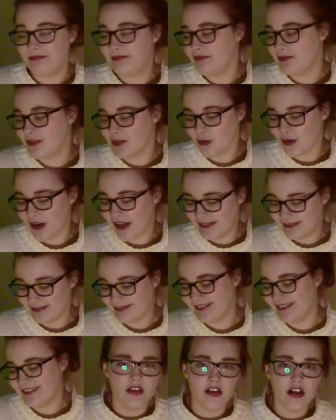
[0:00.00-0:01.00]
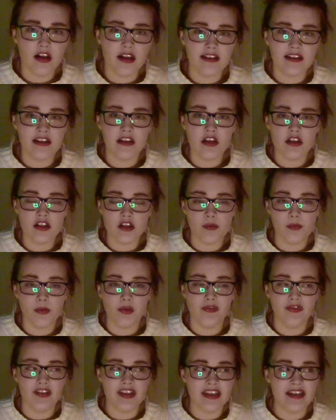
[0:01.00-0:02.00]
story. Like the last couple
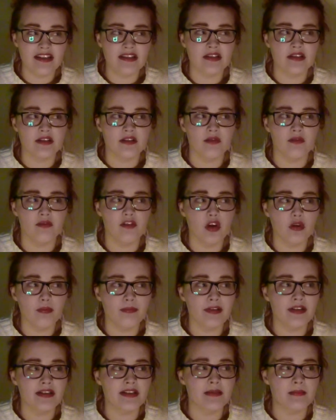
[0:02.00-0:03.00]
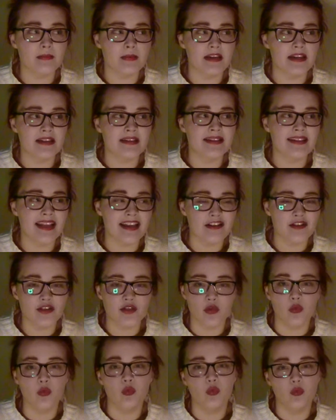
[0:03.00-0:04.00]
of years, Vlogmas has been
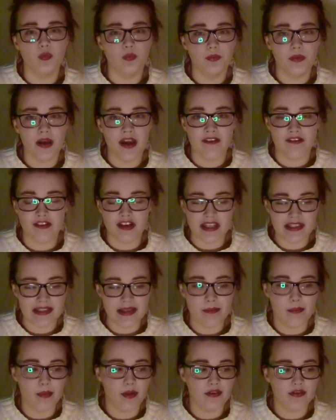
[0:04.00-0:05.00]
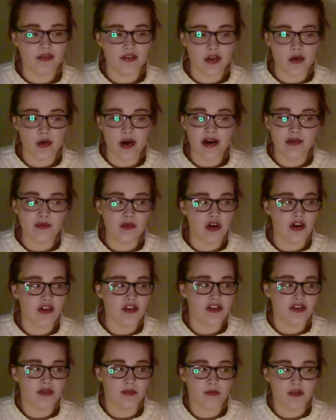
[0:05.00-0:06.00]
essential every December. So I
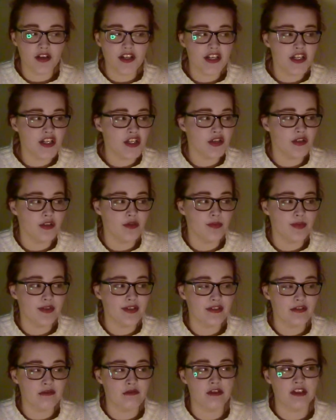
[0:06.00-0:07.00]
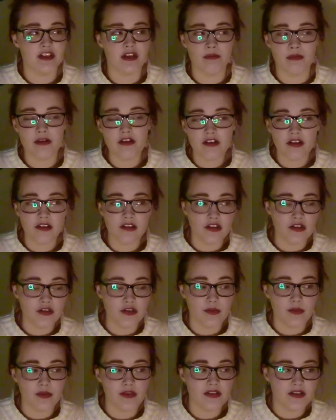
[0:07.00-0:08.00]
watch British YouTubers, I watch American
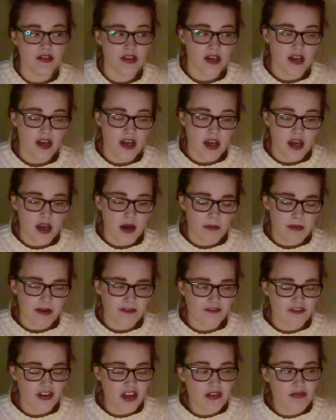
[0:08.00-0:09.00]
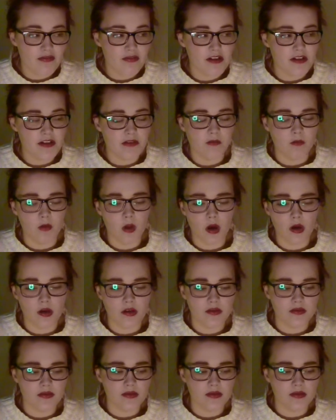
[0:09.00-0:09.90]
YouTubers. My favorite vlog